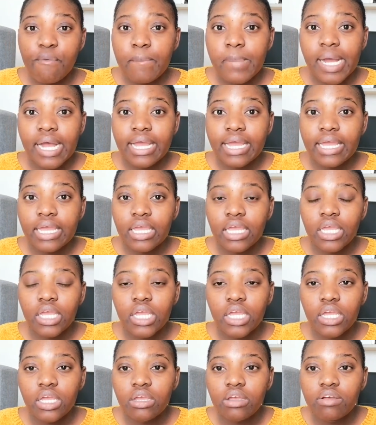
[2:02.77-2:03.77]
my
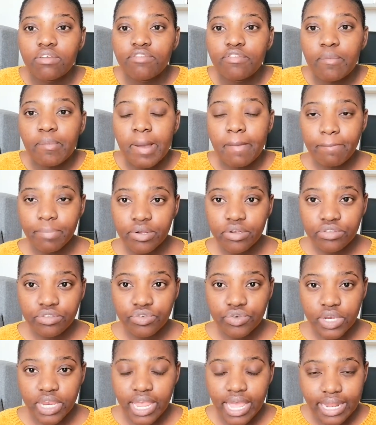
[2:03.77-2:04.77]

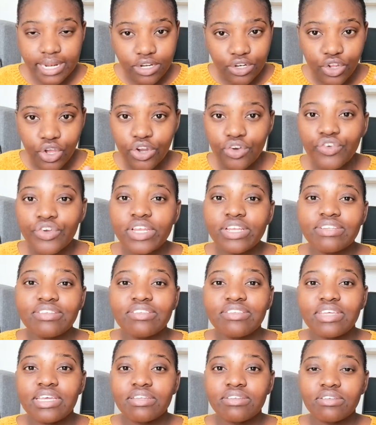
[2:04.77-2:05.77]
bursary, and it got
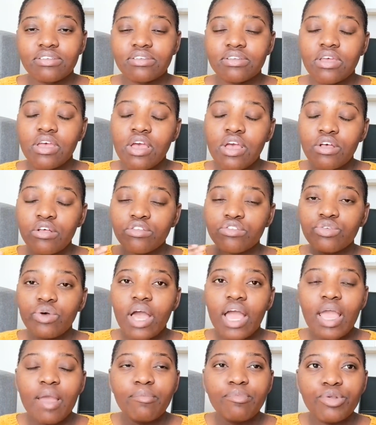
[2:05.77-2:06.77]
reinstated. So
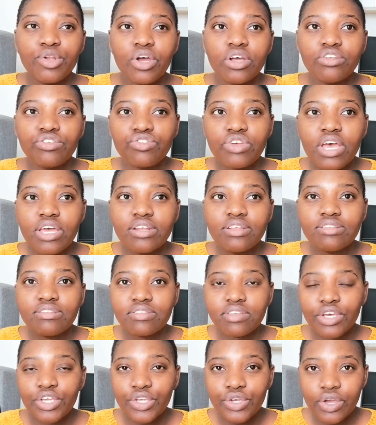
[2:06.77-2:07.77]
I am not trying to
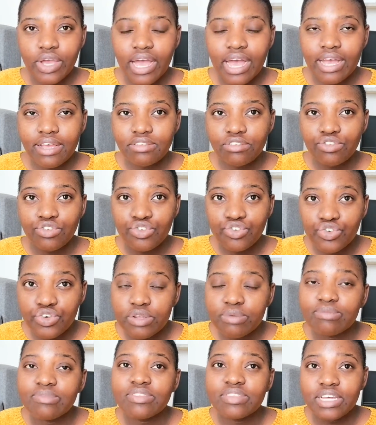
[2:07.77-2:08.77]
sell you guys
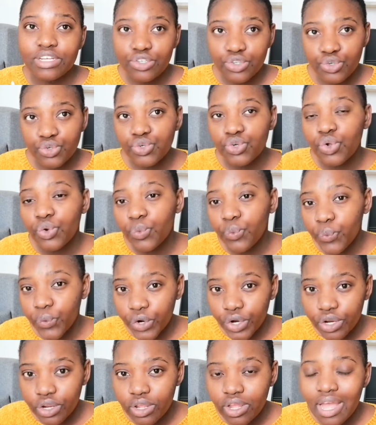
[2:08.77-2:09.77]
dreams that do not
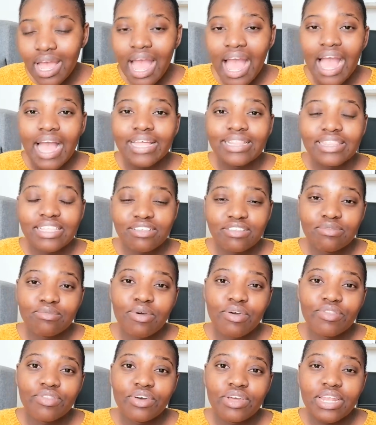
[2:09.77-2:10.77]
work. This
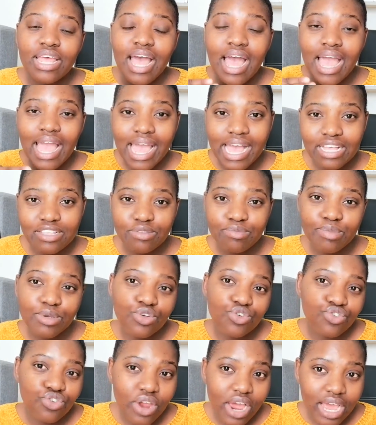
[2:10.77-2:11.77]
method has been
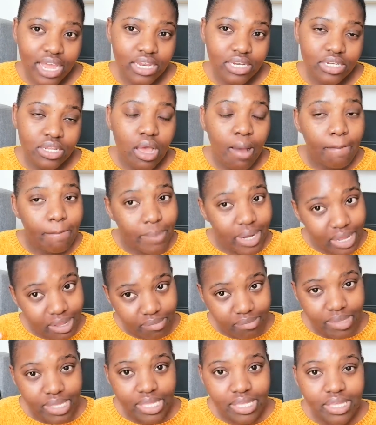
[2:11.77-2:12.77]
tried by
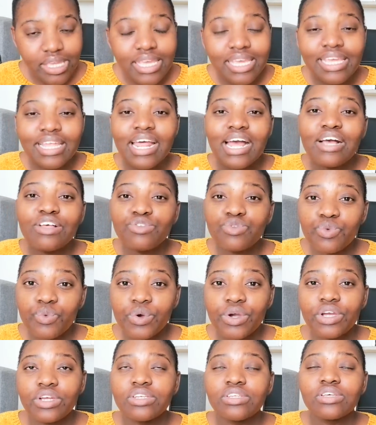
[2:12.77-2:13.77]
me. It has
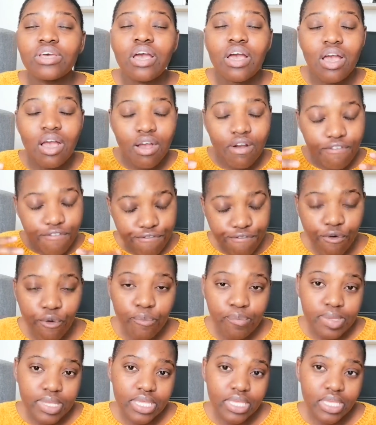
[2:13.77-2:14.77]
worked for
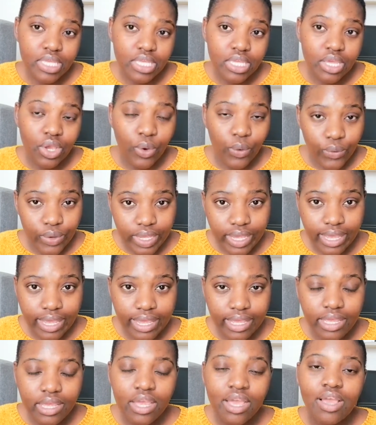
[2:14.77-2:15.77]
me,
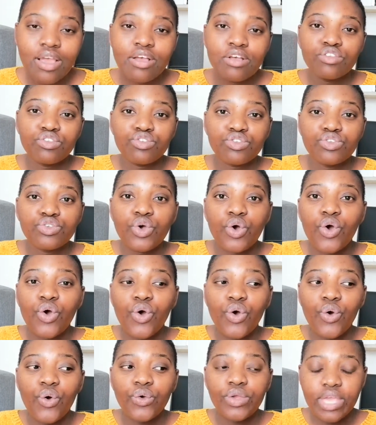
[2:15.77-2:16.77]
okay?
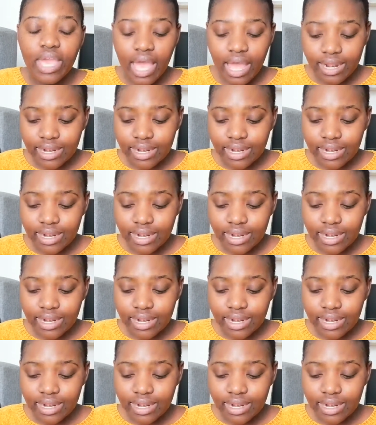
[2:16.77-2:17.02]
So yeah,